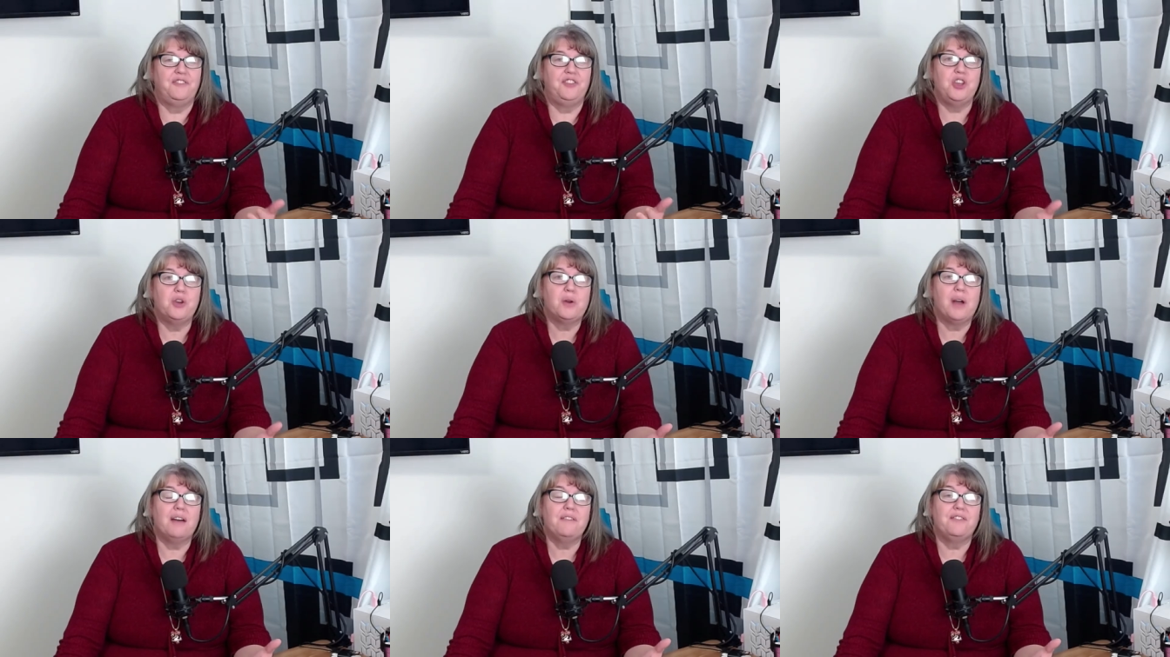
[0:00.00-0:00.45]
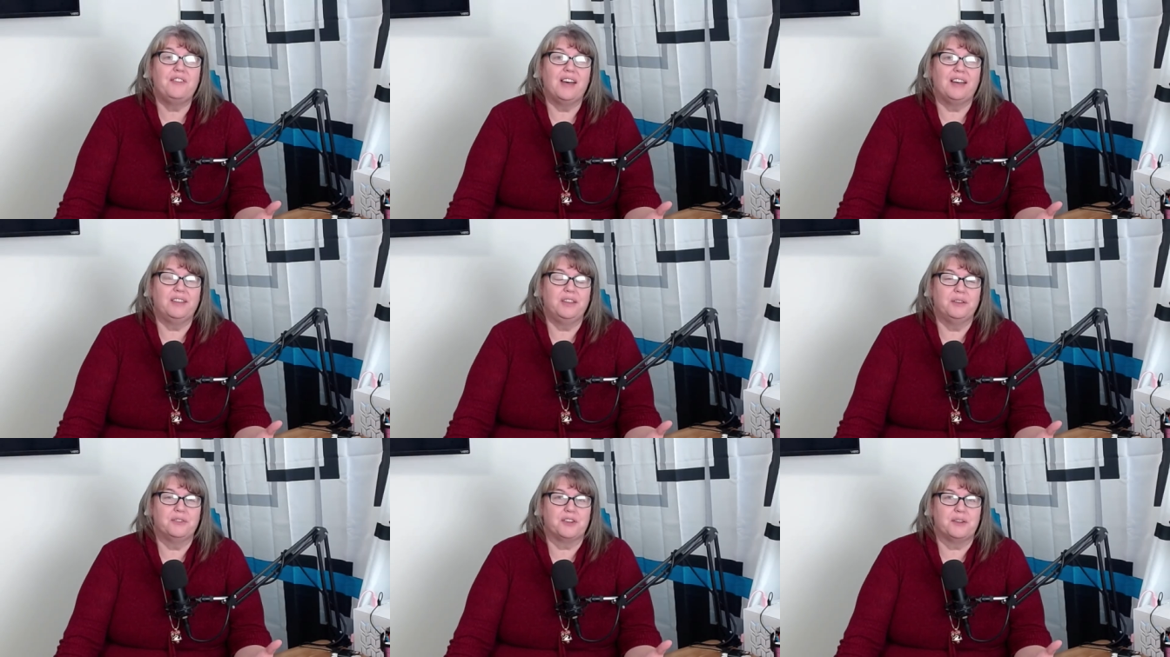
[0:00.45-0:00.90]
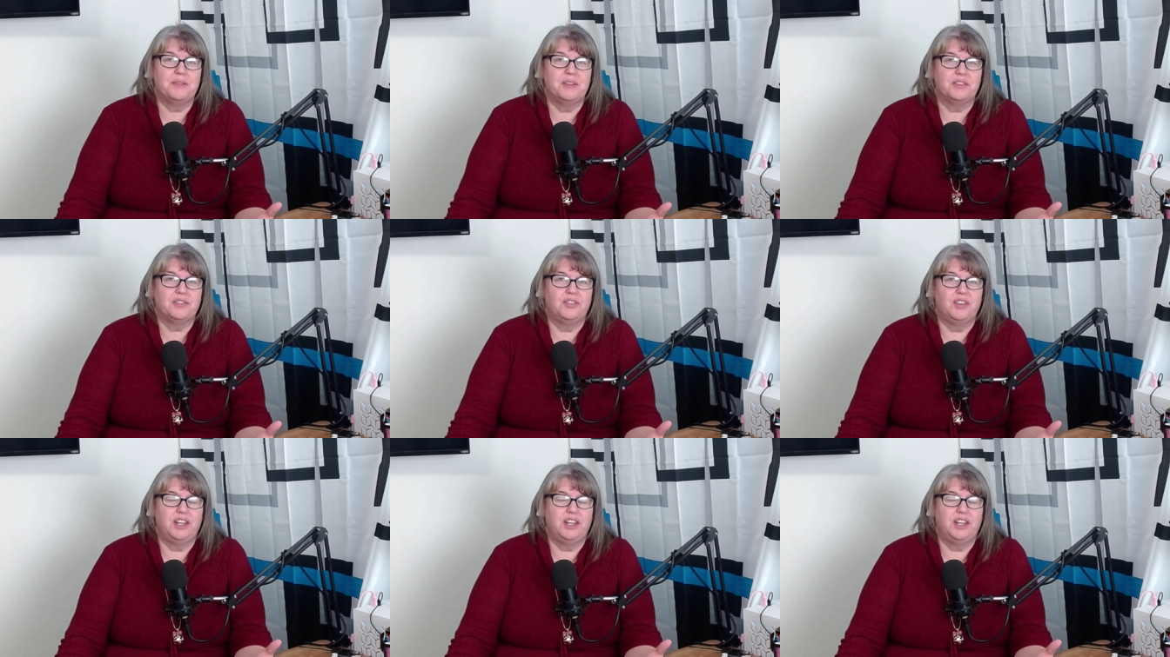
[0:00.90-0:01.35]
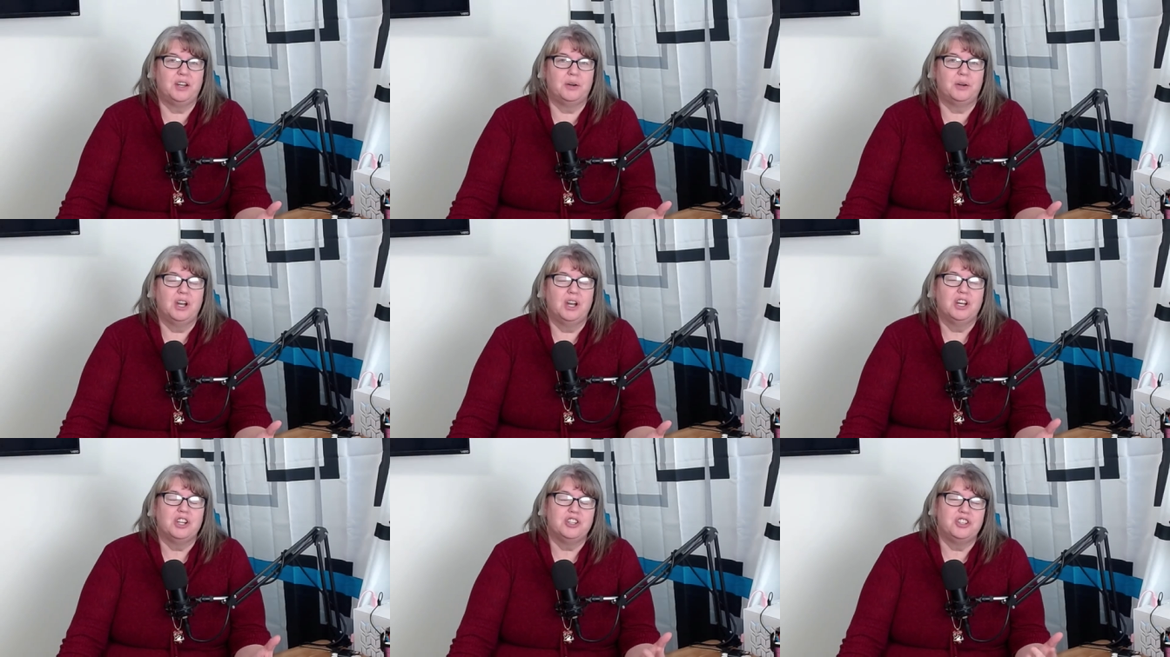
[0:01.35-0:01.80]
If you got value from this
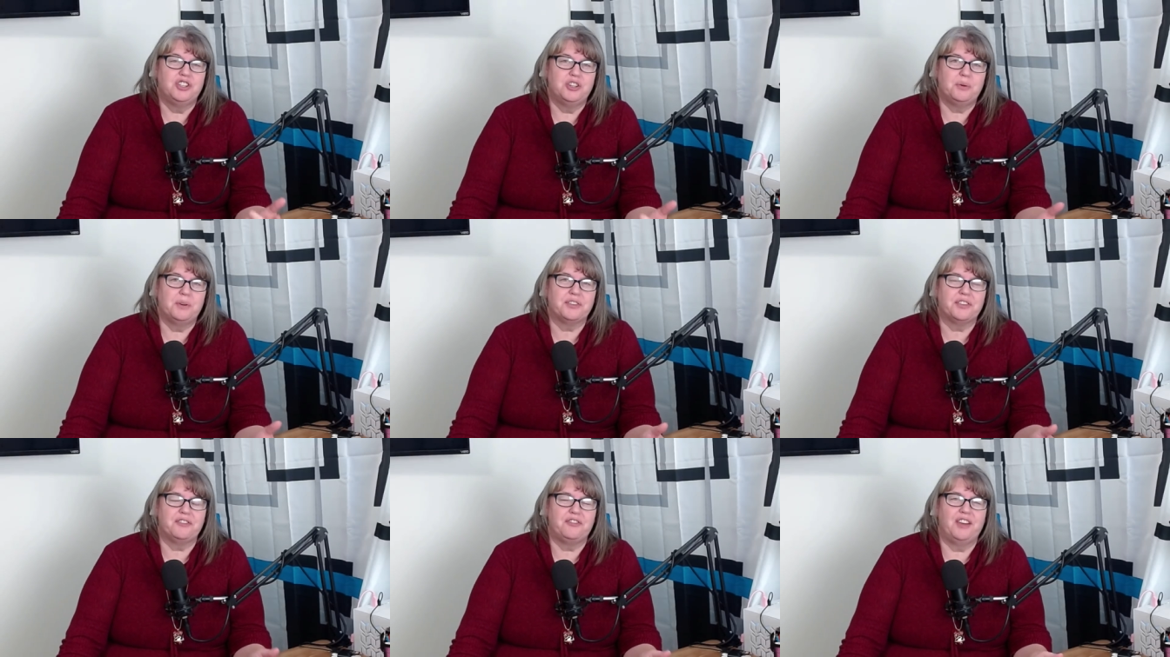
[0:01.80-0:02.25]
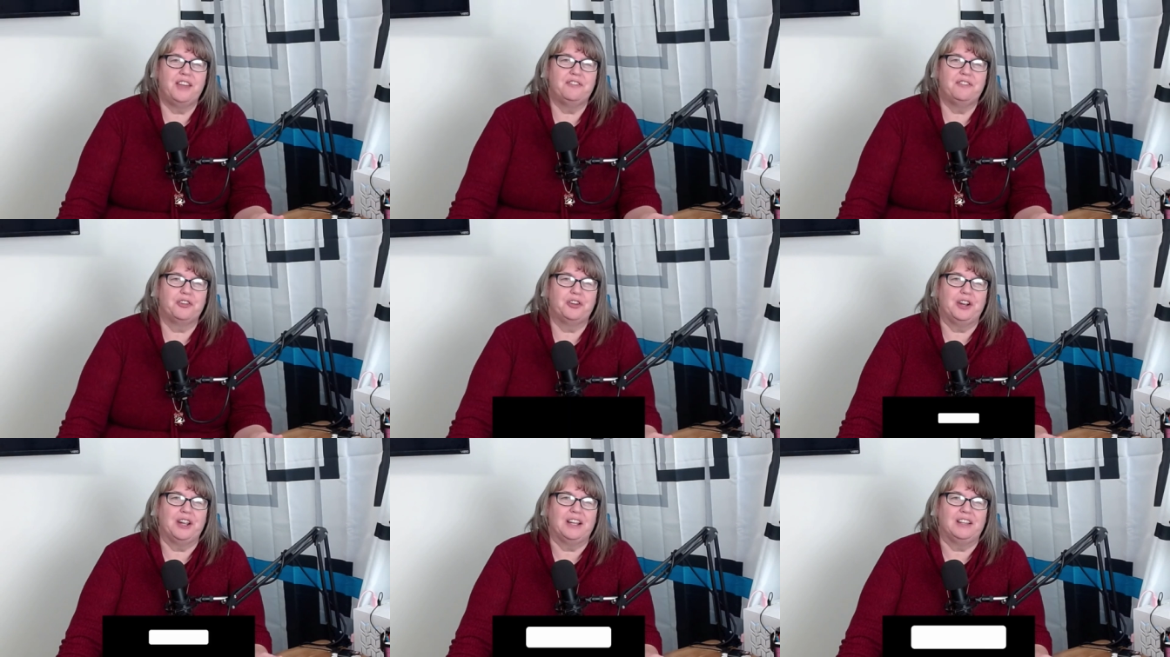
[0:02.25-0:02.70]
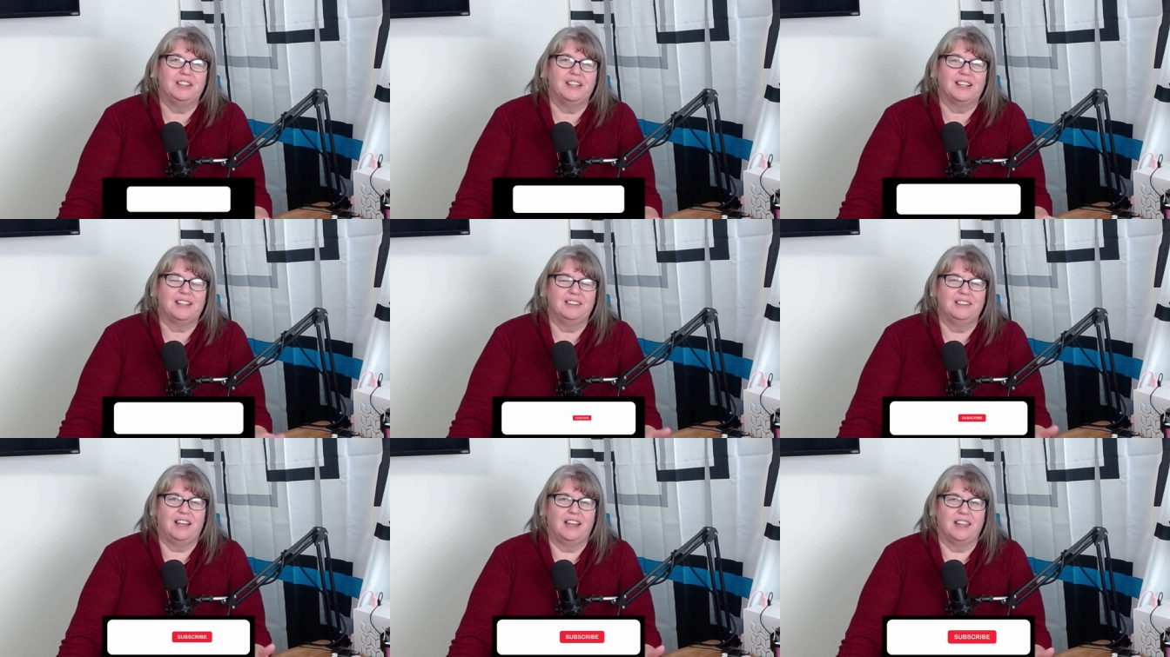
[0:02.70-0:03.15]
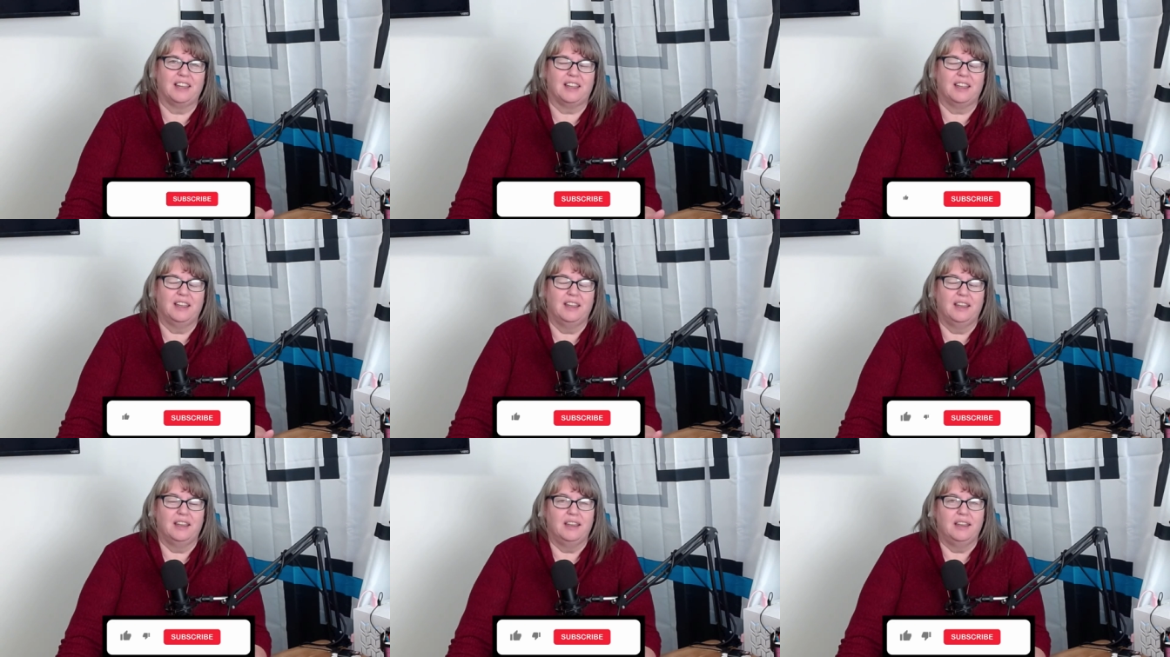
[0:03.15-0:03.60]
video, do us a favor and click
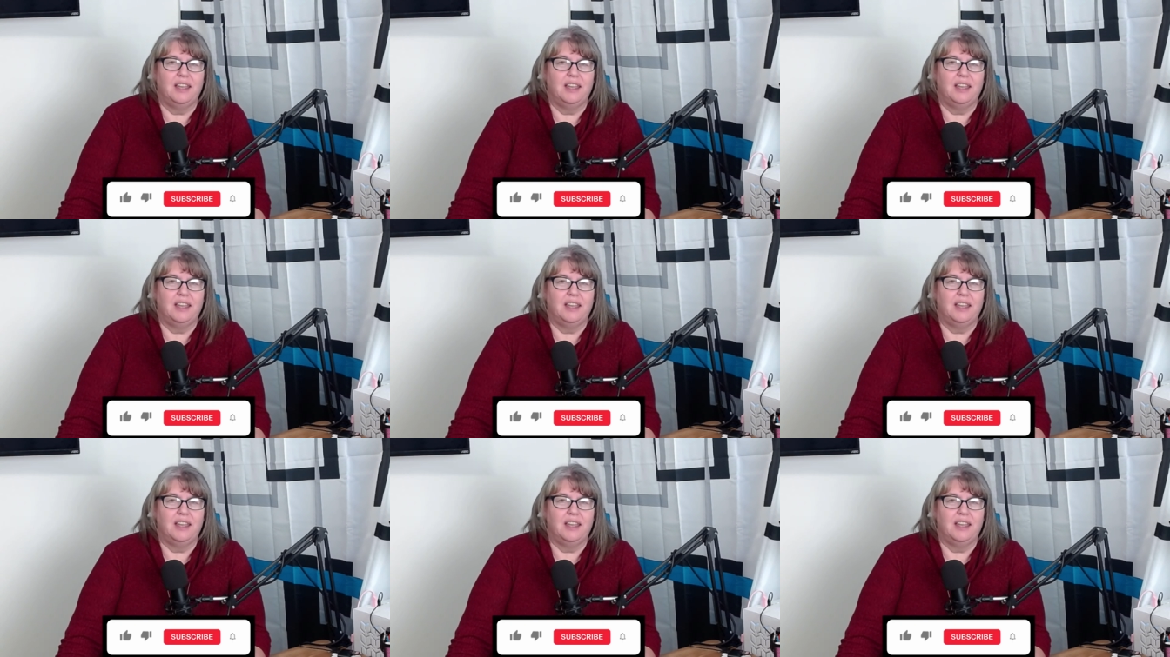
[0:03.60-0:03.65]
like.